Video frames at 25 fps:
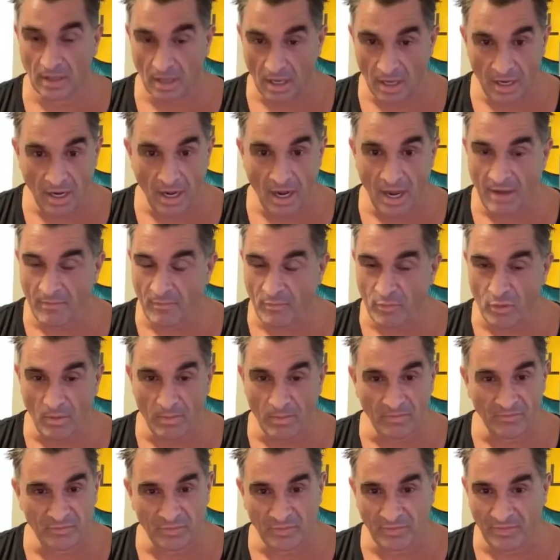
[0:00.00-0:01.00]
And I have
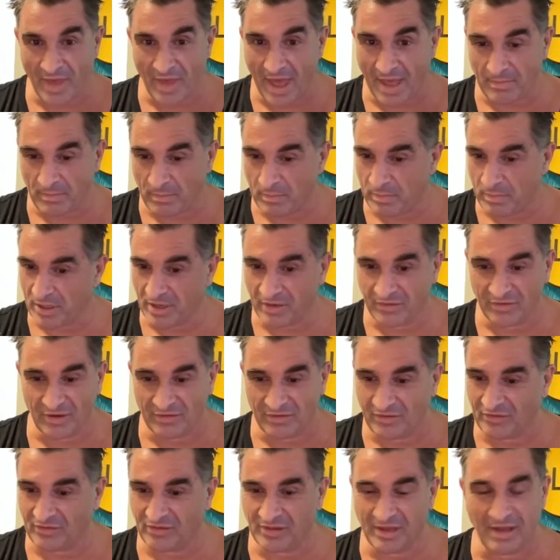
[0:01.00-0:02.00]
problems with that because I
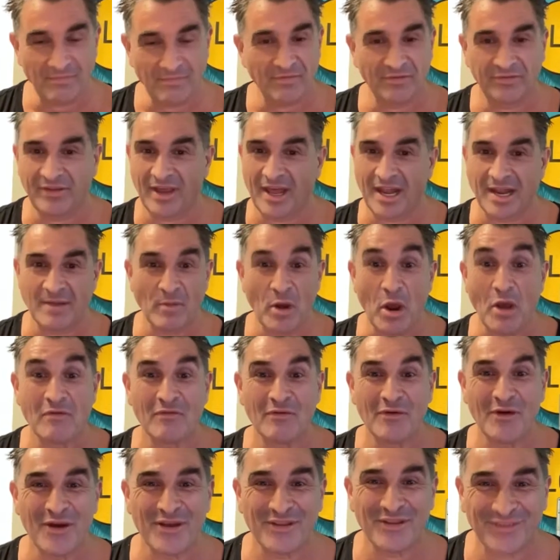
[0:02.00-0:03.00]
just love the sound of my own
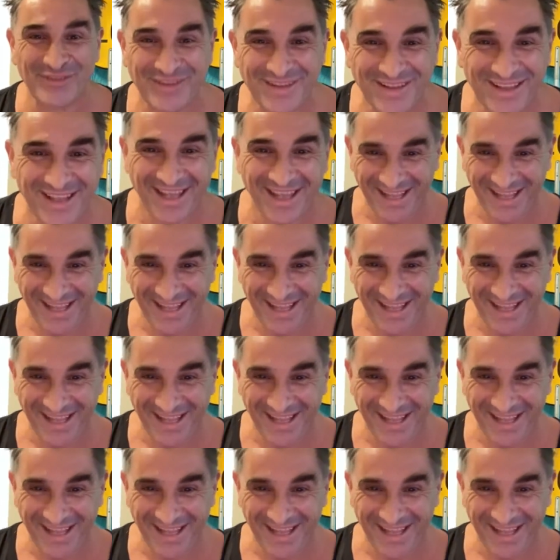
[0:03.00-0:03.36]
voice.